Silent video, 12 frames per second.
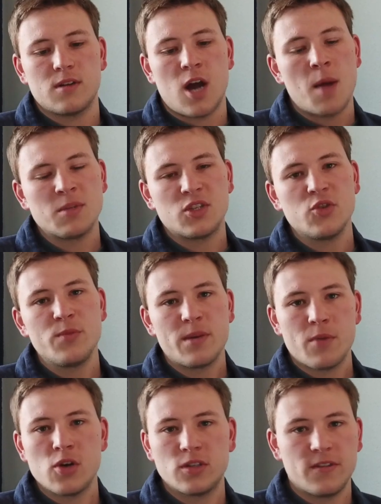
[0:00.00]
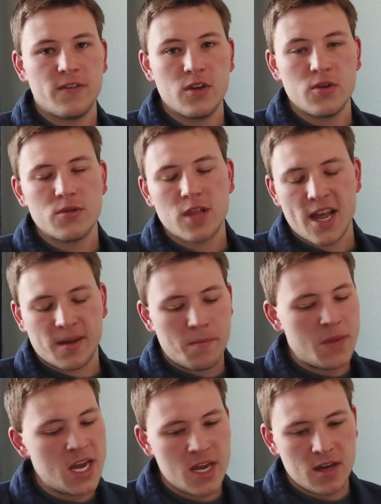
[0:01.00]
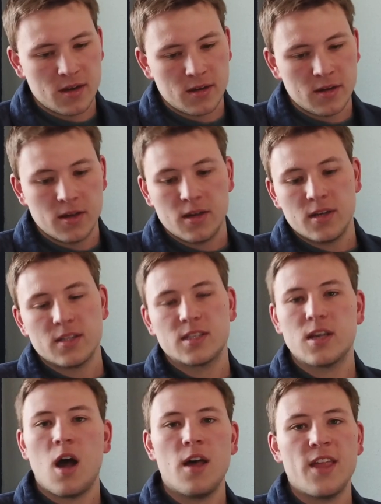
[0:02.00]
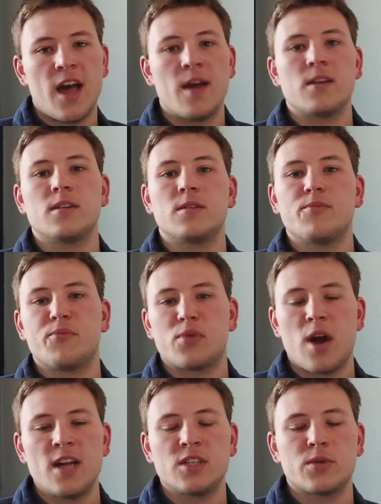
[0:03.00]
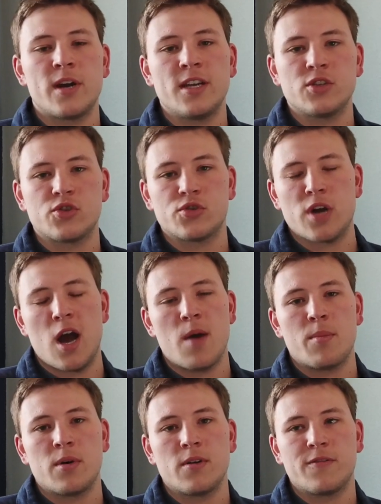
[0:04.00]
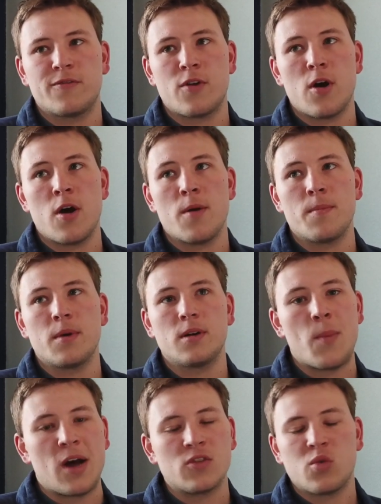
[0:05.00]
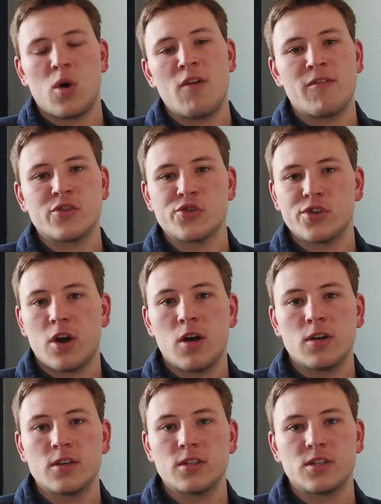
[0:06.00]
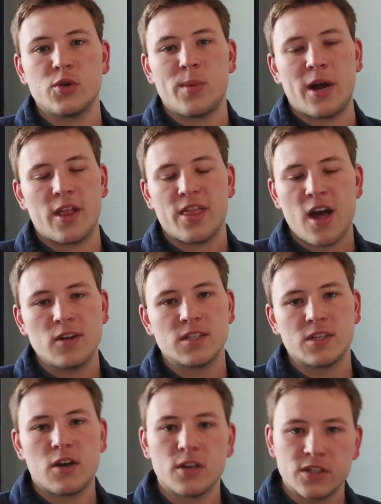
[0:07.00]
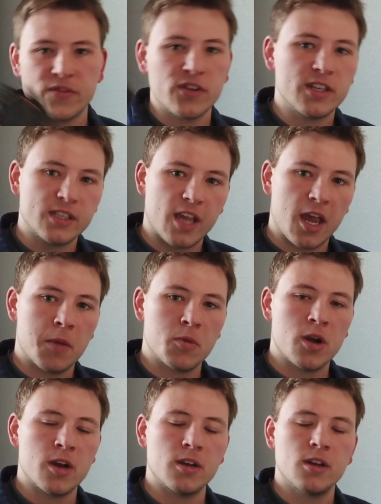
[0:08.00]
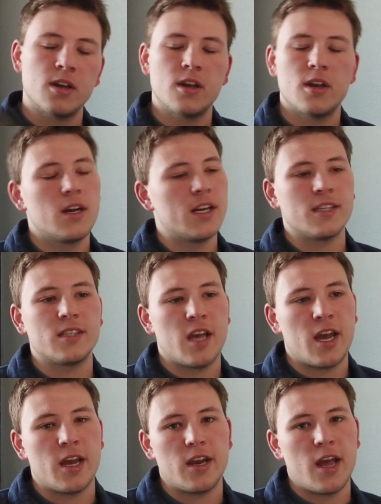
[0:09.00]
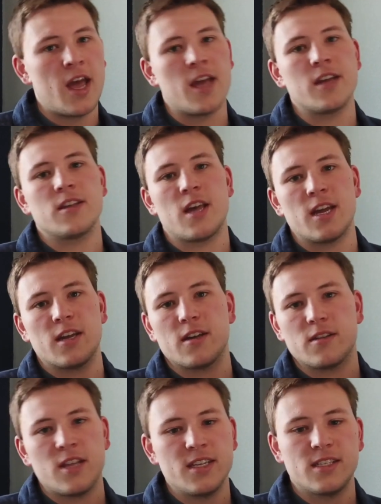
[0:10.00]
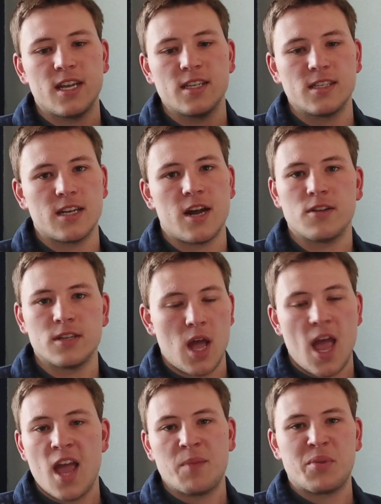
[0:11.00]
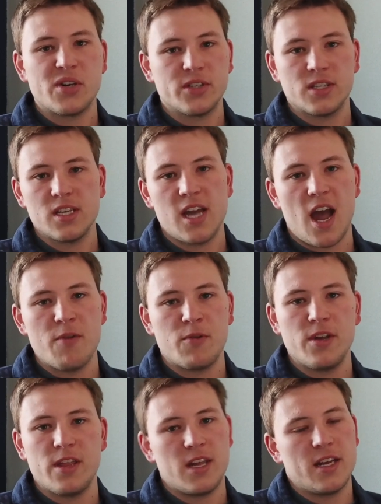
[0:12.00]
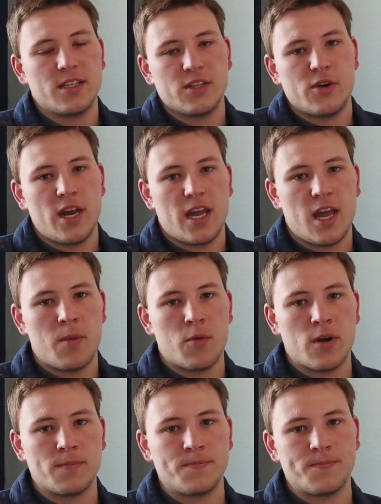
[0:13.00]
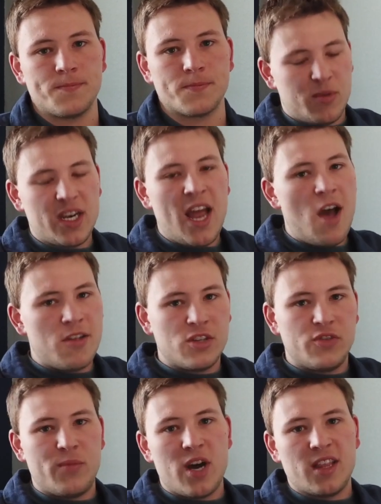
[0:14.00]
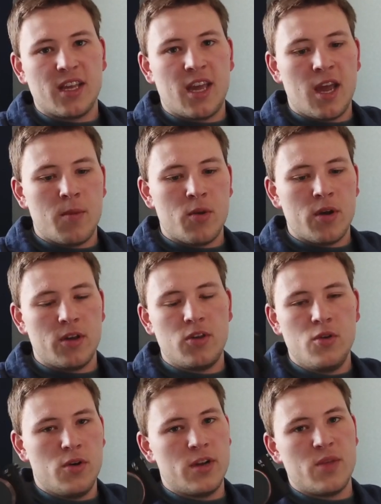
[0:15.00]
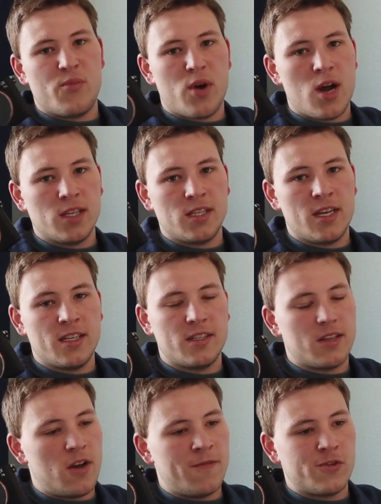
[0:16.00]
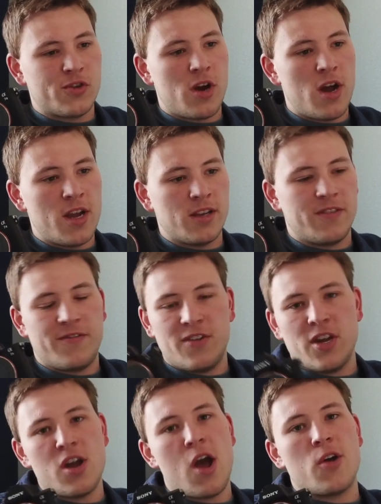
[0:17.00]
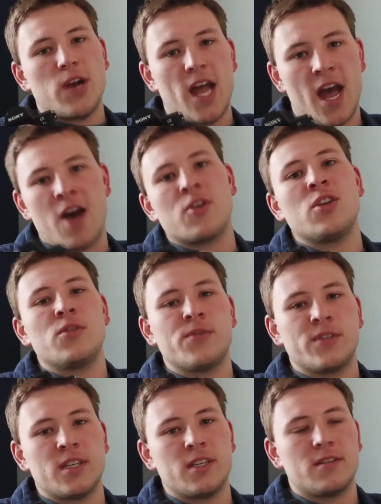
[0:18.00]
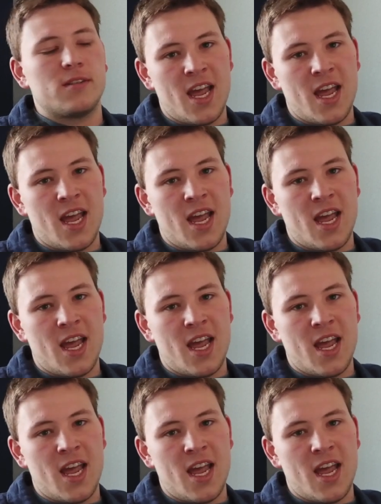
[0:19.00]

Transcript: I'm assuming most of you, like me, saw that price range drop from about $1,200 to about $1,000 for this camera and said, hey, let's test it out. And personally, I really think it's a great camera. But now that you bought the camera, you are in the process of trying to figure out how to use it.